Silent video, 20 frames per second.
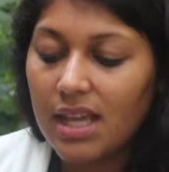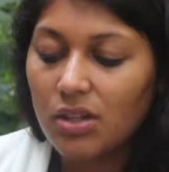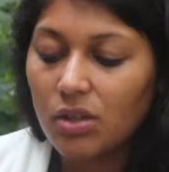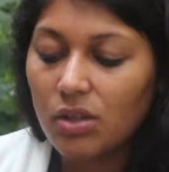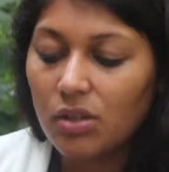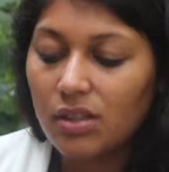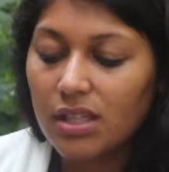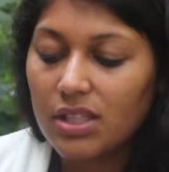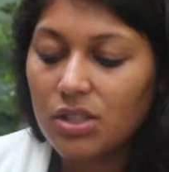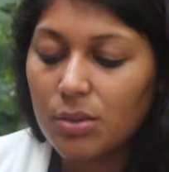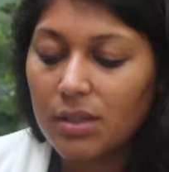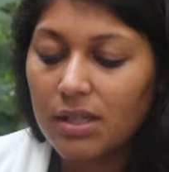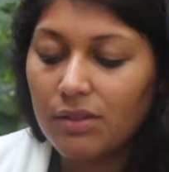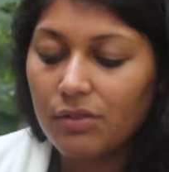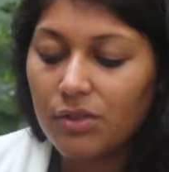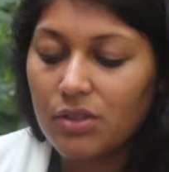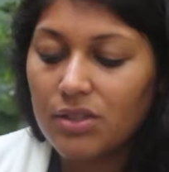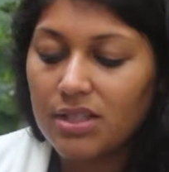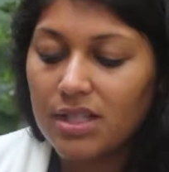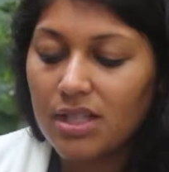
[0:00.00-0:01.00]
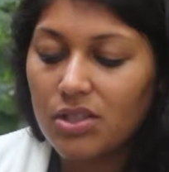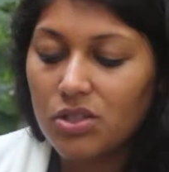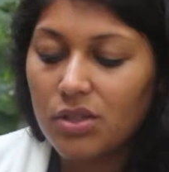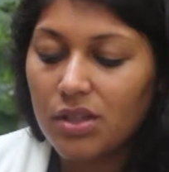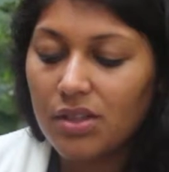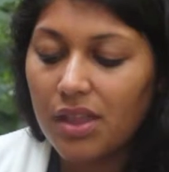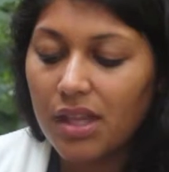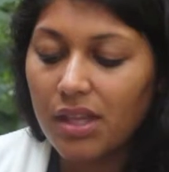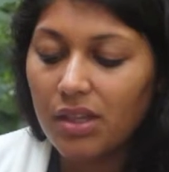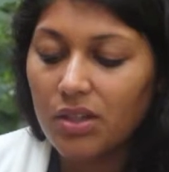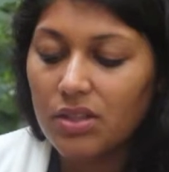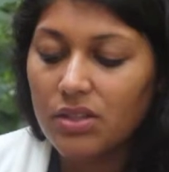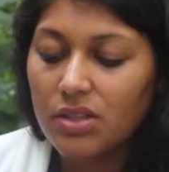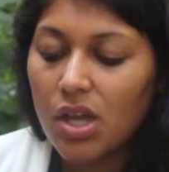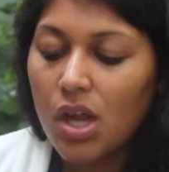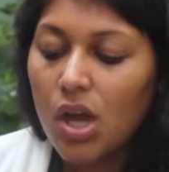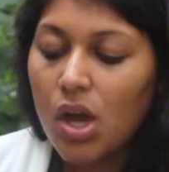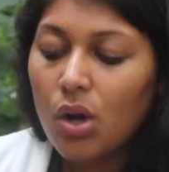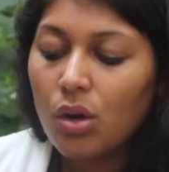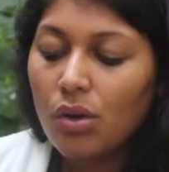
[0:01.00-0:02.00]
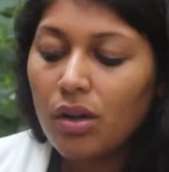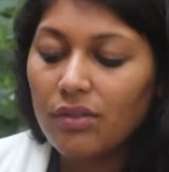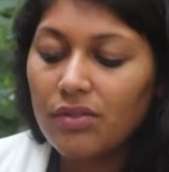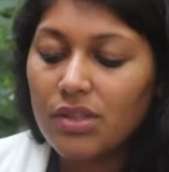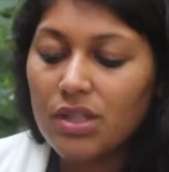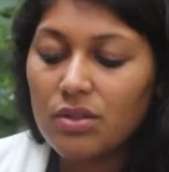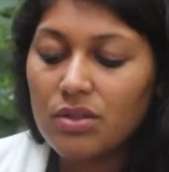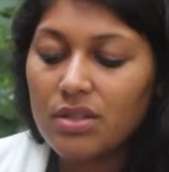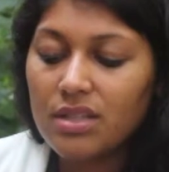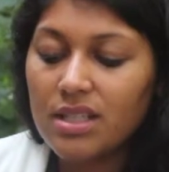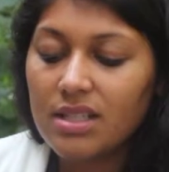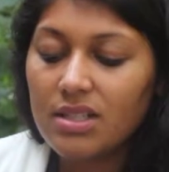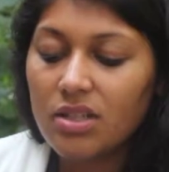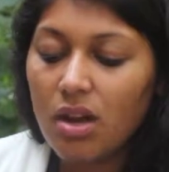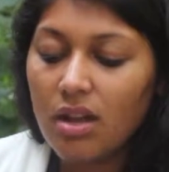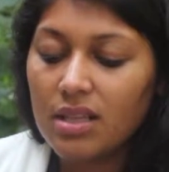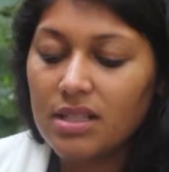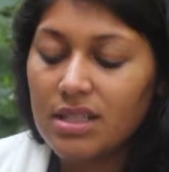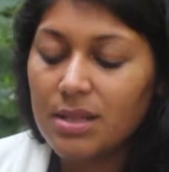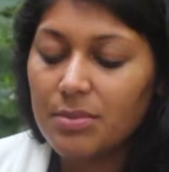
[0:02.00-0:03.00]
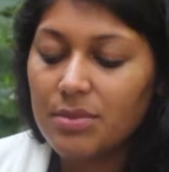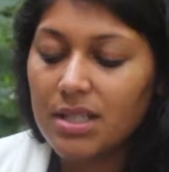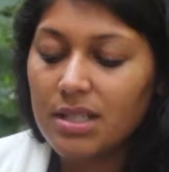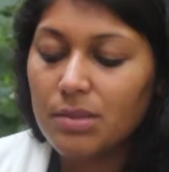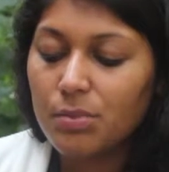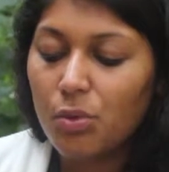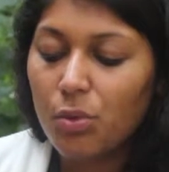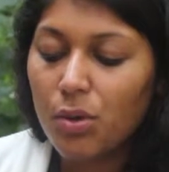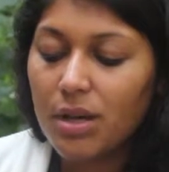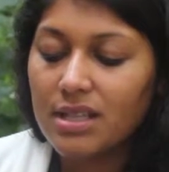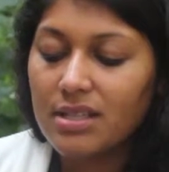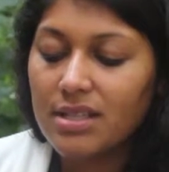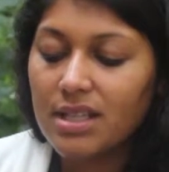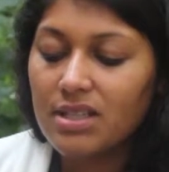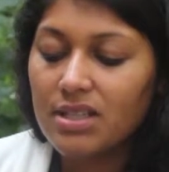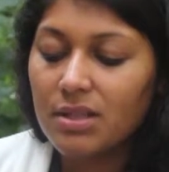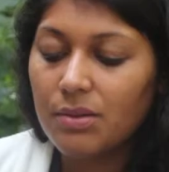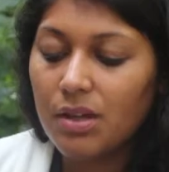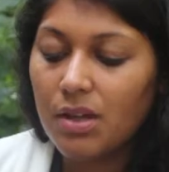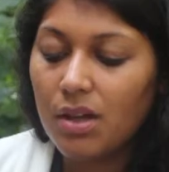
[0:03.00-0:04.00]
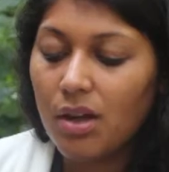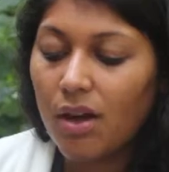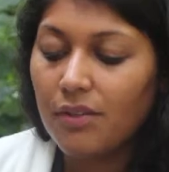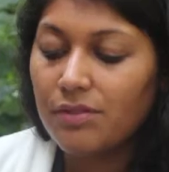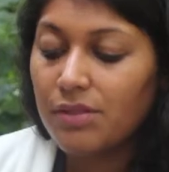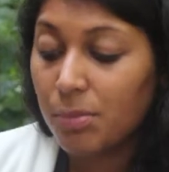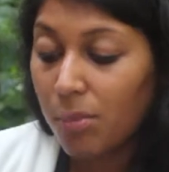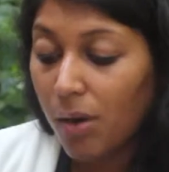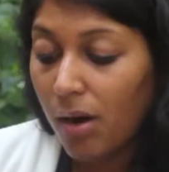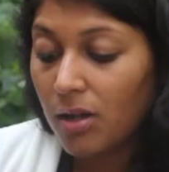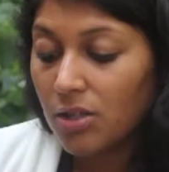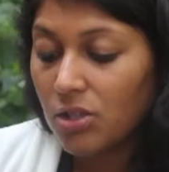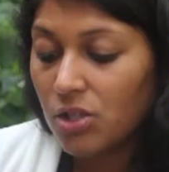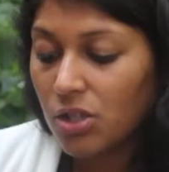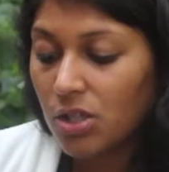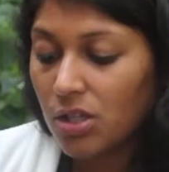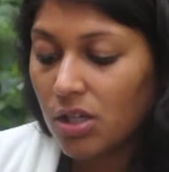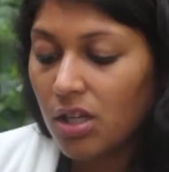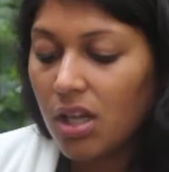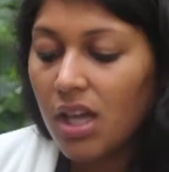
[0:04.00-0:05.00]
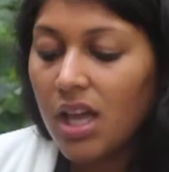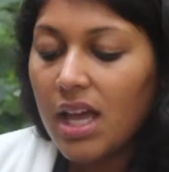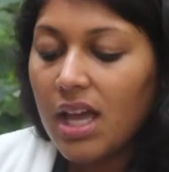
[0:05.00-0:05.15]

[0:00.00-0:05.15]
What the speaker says: and early 21st century thinkers who have used these concepts as points of departure